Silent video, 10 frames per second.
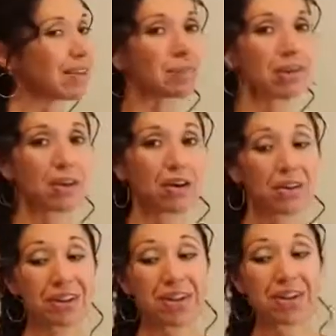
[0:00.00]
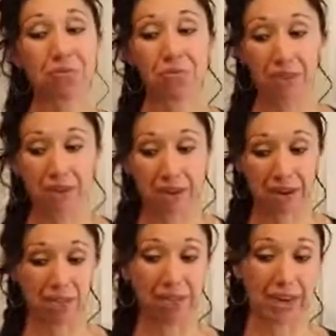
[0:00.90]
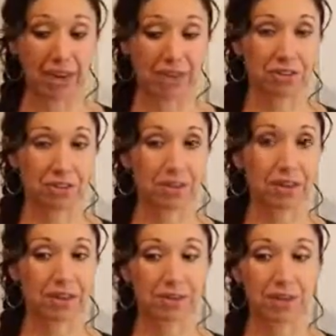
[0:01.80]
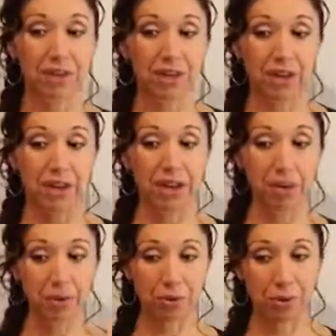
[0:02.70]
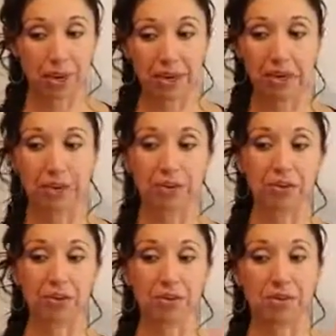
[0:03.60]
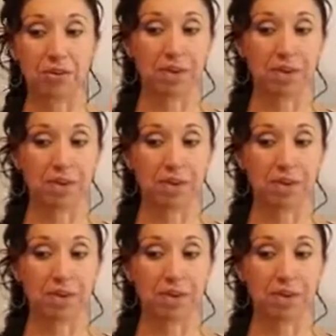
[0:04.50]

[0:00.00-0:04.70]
something called a redox reaction. So number 1 under this whole